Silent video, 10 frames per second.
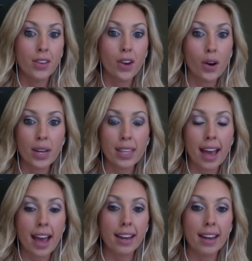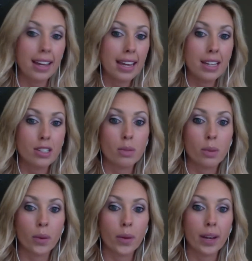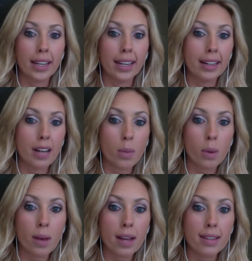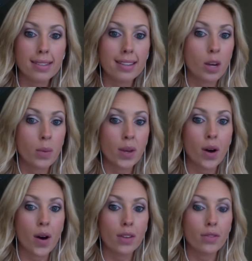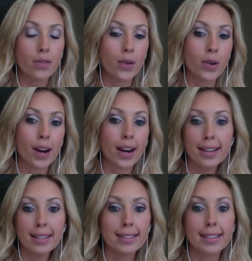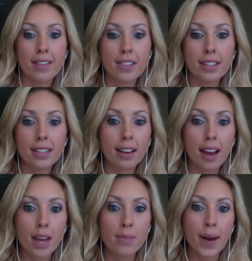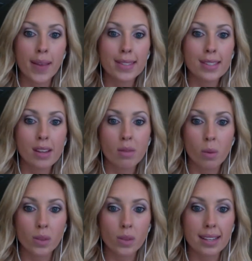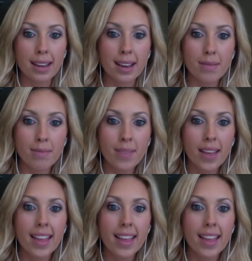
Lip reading: knowing that he's deploying in a couple months and he'll be gone for 7 to 9 months and we won't see him.